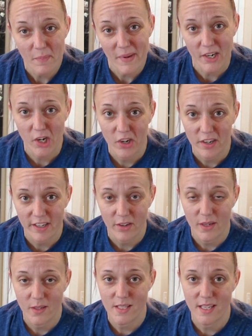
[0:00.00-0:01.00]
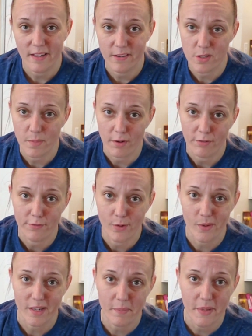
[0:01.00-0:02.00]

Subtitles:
up my cardio outside. It was about 40